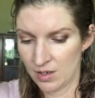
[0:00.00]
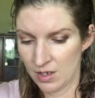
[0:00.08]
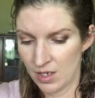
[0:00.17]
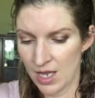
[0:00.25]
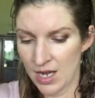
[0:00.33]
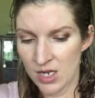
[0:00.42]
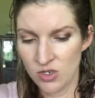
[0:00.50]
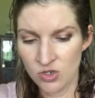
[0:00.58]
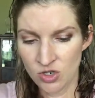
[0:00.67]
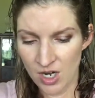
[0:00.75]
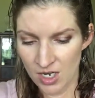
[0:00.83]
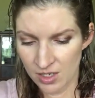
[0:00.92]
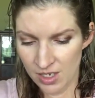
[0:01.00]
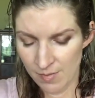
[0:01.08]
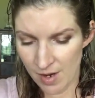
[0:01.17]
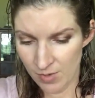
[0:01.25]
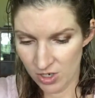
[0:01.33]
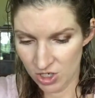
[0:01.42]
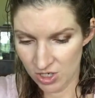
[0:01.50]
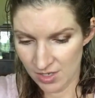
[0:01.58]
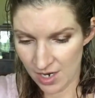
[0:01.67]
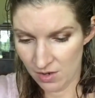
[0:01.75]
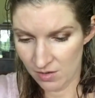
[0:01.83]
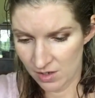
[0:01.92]
And I do try to clean my brushes
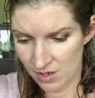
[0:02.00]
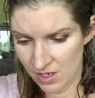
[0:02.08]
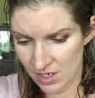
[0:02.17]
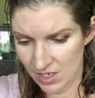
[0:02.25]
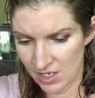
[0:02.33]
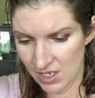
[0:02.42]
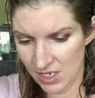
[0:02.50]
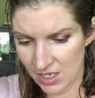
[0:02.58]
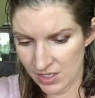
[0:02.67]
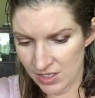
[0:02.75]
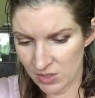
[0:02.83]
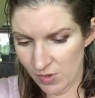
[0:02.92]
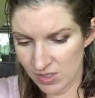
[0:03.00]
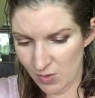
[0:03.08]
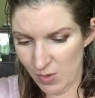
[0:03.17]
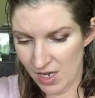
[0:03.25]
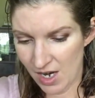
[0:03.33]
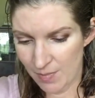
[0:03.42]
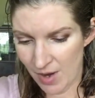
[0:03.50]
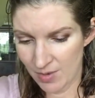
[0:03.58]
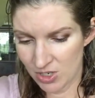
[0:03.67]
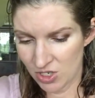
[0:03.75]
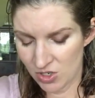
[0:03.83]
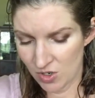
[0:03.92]
out at least once a week. I probably
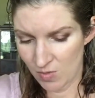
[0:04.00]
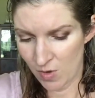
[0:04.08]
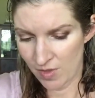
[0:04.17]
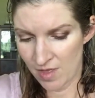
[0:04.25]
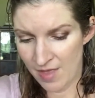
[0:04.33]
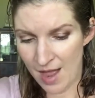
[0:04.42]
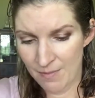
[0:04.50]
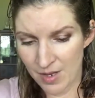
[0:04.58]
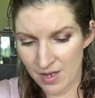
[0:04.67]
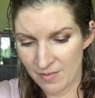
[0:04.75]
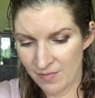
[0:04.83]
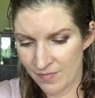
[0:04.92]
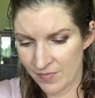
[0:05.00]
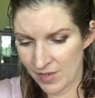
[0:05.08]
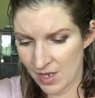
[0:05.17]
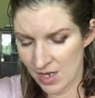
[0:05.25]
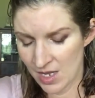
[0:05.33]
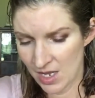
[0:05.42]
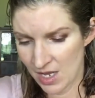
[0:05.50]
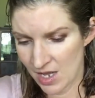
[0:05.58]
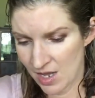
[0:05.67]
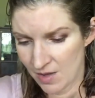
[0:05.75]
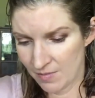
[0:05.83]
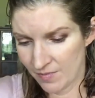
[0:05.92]
should do it more than that, but
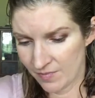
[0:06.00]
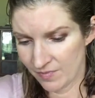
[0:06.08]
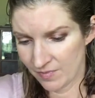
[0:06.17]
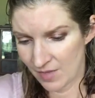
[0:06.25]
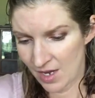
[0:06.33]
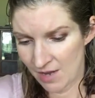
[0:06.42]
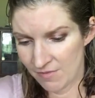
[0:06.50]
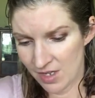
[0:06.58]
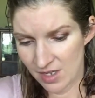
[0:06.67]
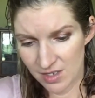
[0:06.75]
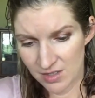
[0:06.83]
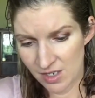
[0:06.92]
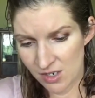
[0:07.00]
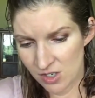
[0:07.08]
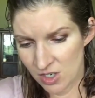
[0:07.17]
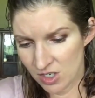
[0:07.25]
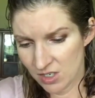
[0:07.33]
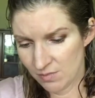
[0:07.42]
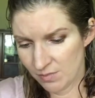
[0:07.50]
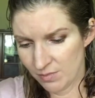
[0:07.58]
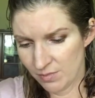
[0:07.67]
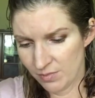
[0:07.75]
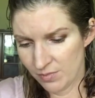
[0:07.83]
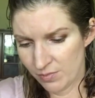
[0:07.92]
I have the Synergence
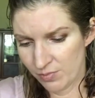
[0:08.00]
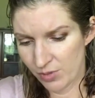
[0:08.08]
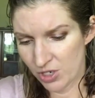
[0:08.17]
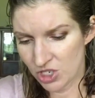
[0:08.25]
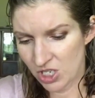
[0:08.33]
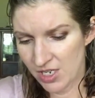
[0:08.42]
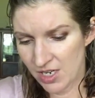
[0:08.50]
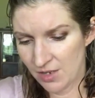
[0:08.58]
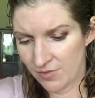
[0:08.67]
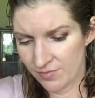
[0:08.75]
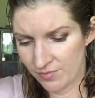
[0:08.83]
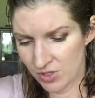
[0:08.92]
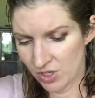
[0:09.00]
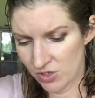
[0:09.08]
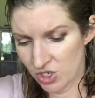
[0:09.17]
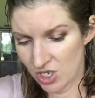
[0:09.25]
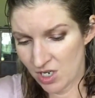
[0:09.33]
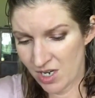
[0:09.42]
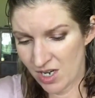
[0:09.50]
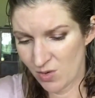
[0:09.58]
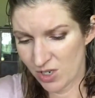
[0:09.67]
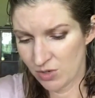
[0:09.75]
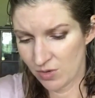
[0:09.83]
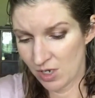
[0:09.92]
brush cleaning solution, and it
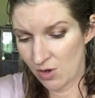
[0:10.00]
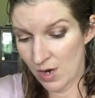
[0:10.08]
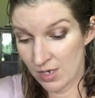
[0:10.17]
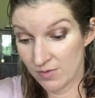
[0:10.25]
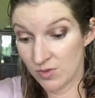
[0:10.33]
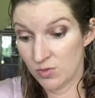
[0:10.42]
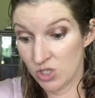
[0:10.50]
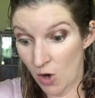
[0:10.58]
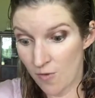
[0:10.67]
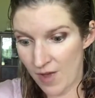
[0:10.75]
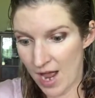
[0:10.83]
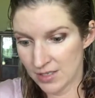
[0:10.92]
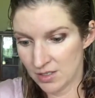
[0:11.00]
works really, it's so fast.